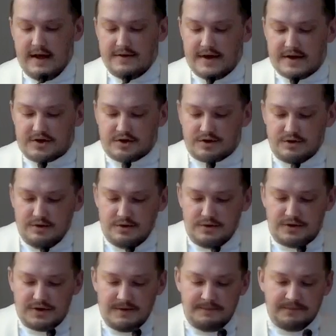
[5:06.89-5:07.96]
that
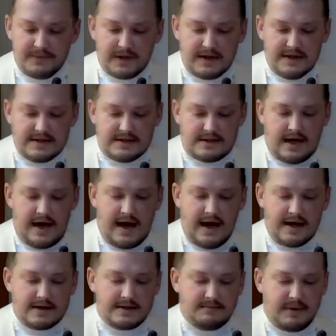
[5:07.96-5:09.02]
truth is
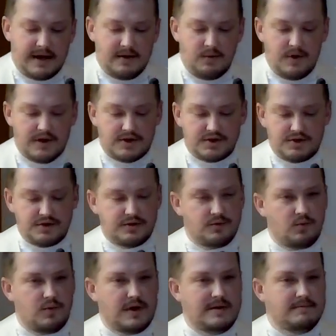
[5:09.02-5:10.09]
that by which
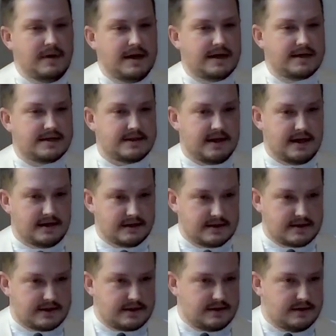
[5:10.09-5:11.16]
we make
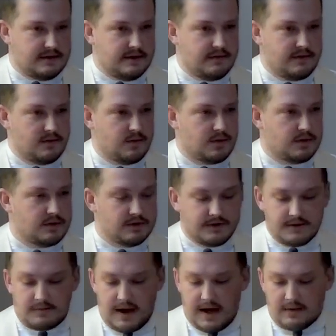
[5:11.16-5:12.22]
sense of the world
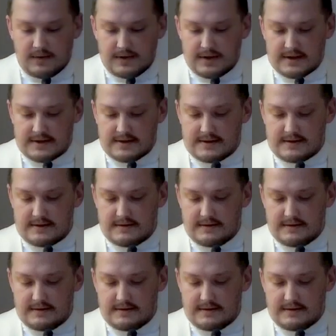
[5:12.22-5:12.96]
around us.